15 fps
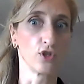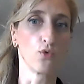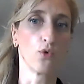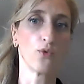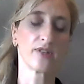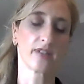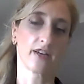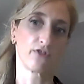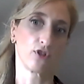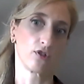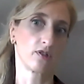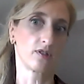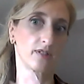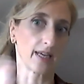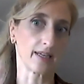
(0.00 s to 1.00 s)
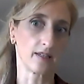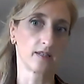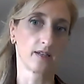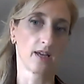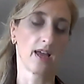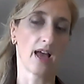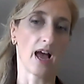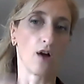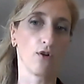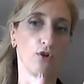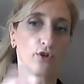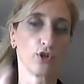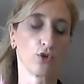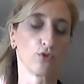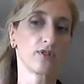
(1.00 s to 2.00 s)
You always have to state how
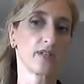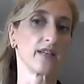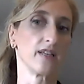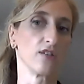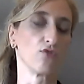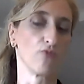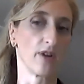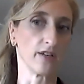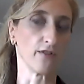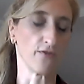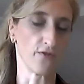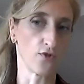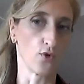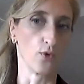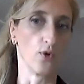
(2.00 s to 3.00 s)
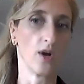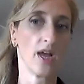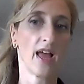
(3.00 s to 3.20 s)
long your study is running for.